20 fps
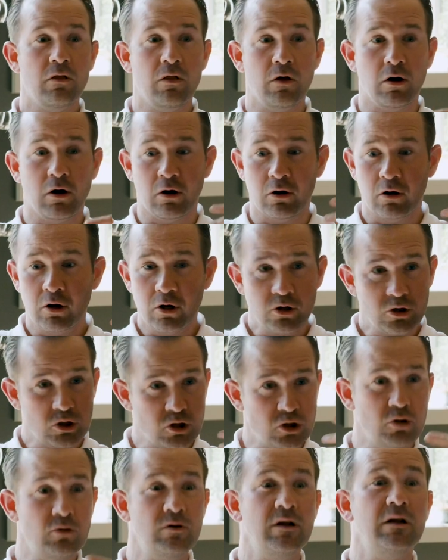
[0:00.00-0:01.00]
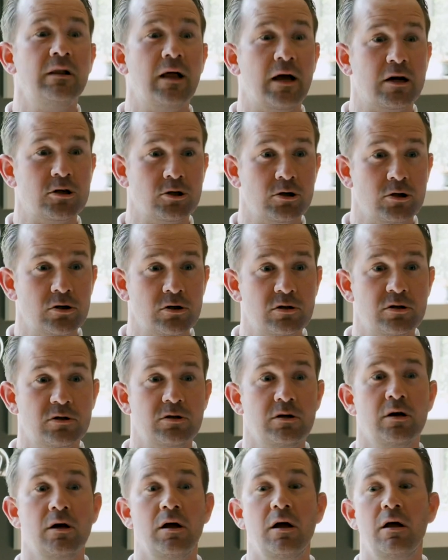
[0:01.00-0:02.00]
they're shooting lectures,
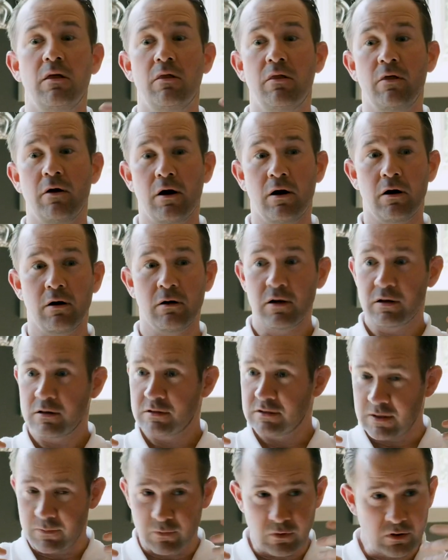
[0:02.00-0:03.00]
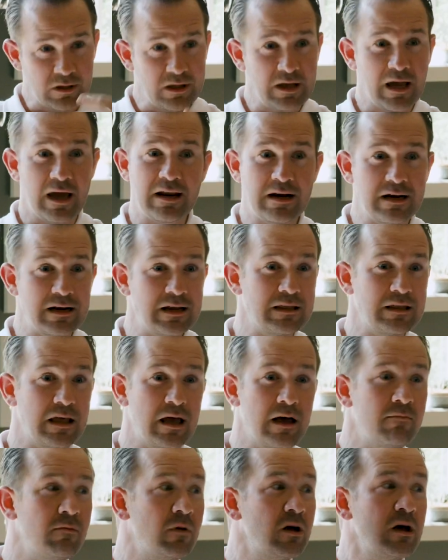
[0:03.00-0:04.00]
they're typically editing
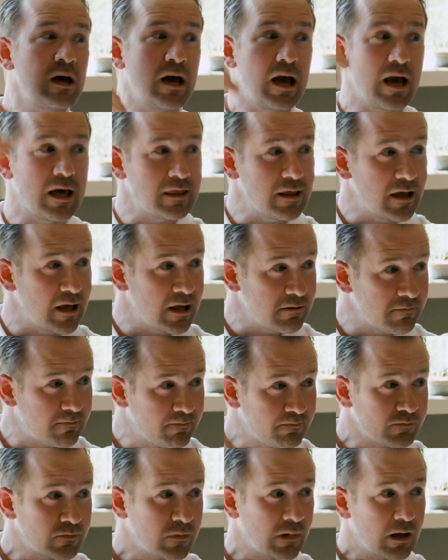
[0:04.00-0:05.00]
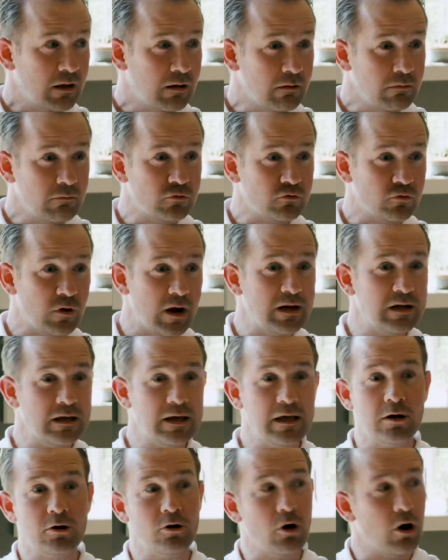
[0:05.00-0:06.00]
them, and then trying to
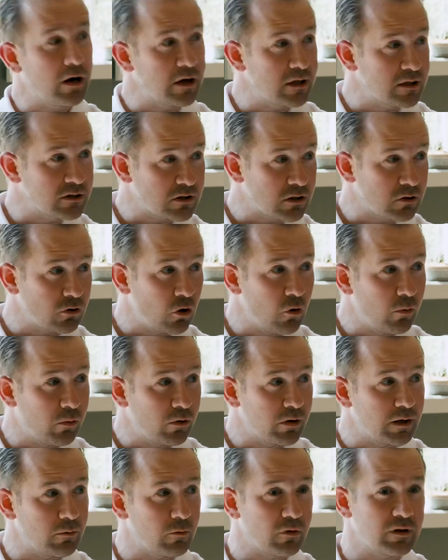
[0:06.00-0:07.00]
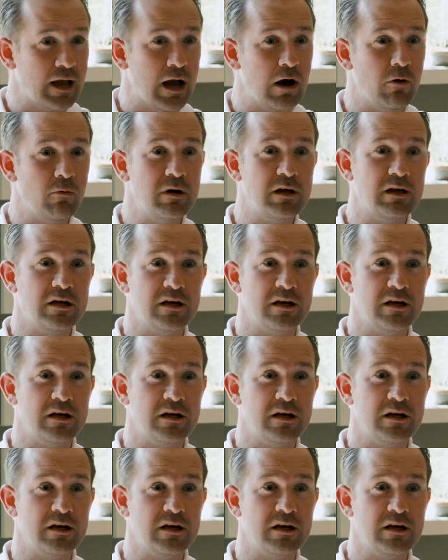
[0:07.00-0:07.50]
get an audience globally. Well, now we